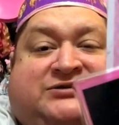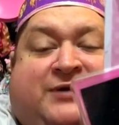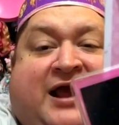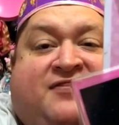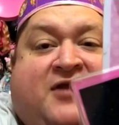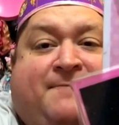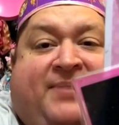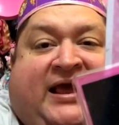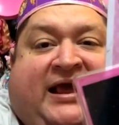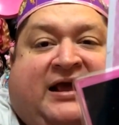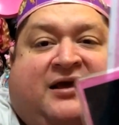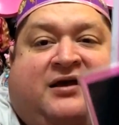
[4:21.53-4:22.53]
sweet, and they're
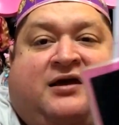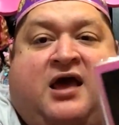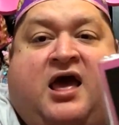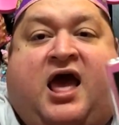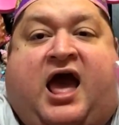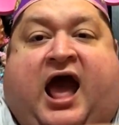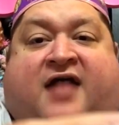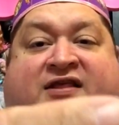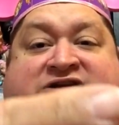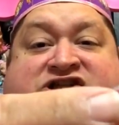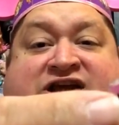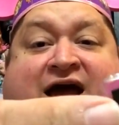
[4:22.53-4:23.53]
pink. And
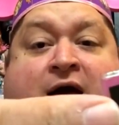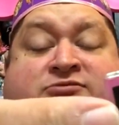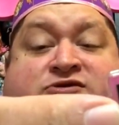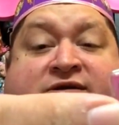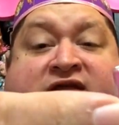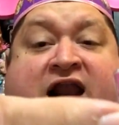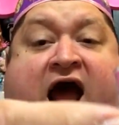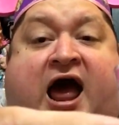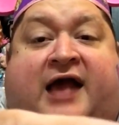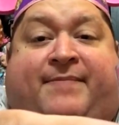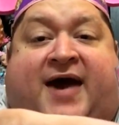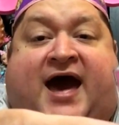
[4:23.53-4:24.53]
then she comes with an
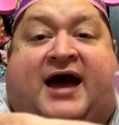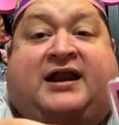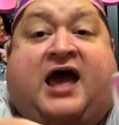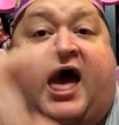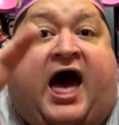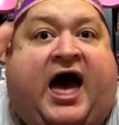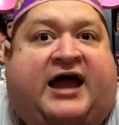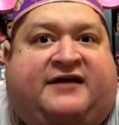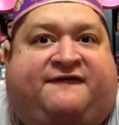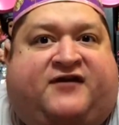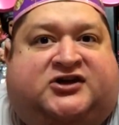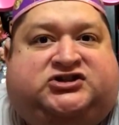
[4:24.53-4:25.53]
iPad,
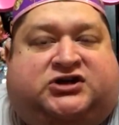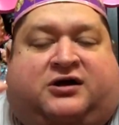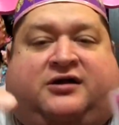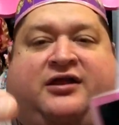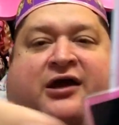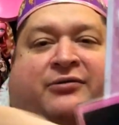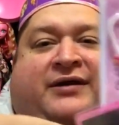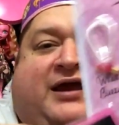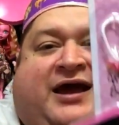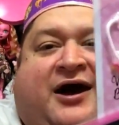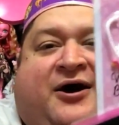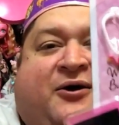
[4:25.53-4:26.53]
unofficial. There we
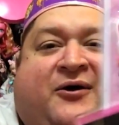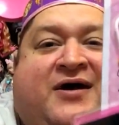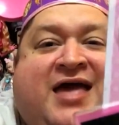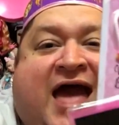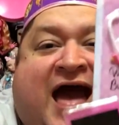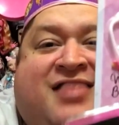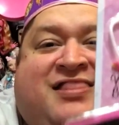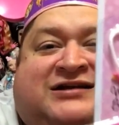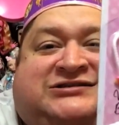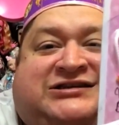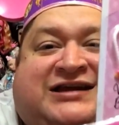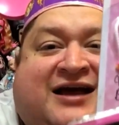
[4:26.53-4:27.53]
go. And then
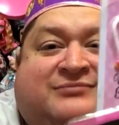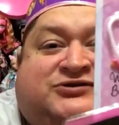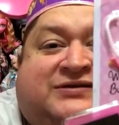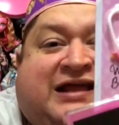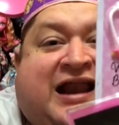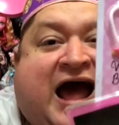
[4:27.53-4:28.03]
she comes with an